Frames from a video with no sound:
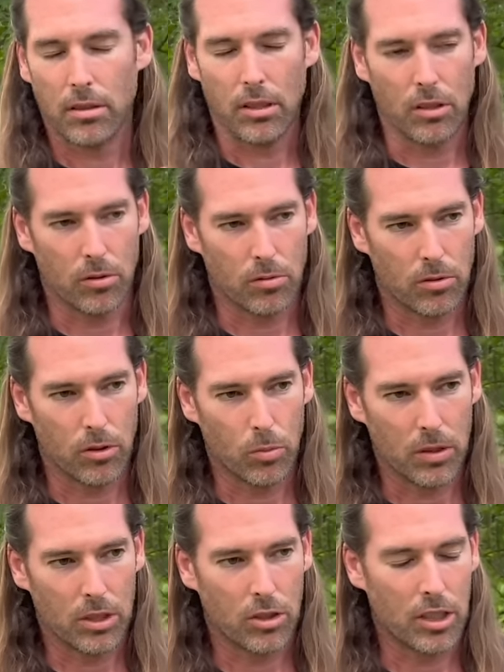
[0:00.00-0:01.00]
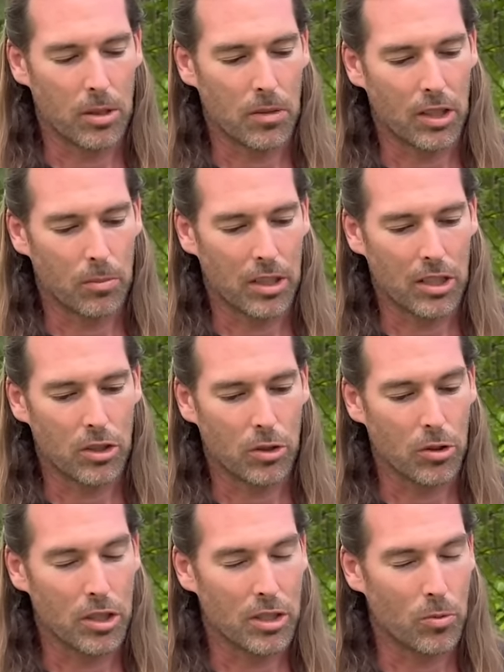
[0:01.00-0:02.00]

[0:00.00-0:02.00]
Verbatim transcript: you know, nobody's trying to make up any stories,